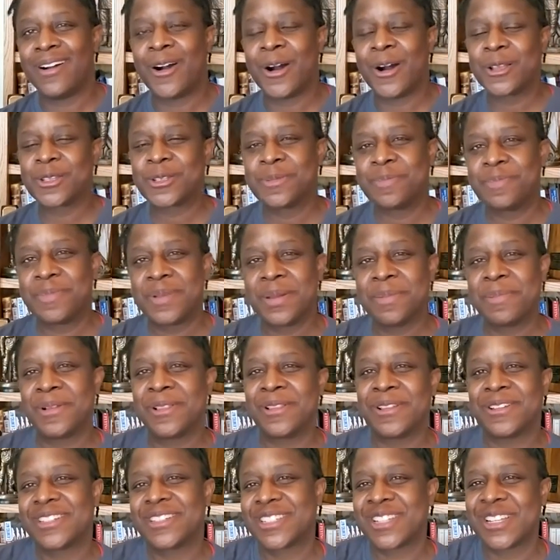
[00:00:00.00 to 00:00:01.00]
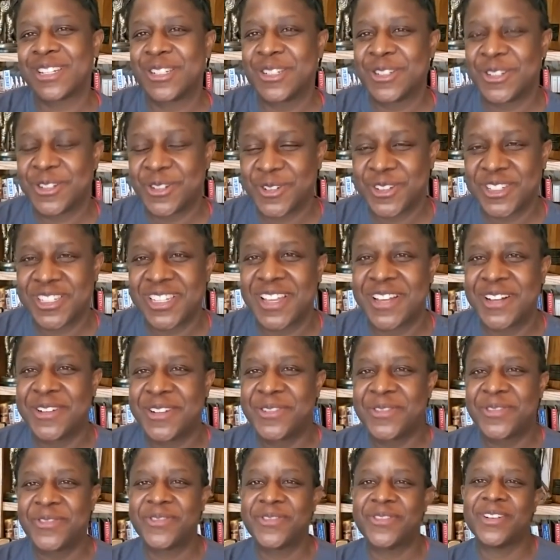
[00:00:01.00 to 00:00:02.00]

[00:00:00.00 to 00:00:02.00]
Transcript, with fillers: awesome people such as yourself